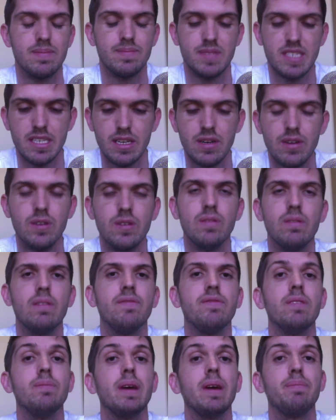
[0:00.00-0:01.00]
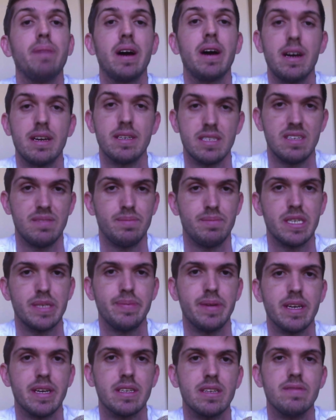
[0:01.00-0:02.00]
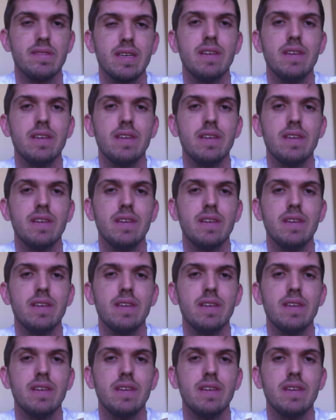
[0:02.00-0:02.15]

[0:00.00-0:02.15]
So from a positive perspective,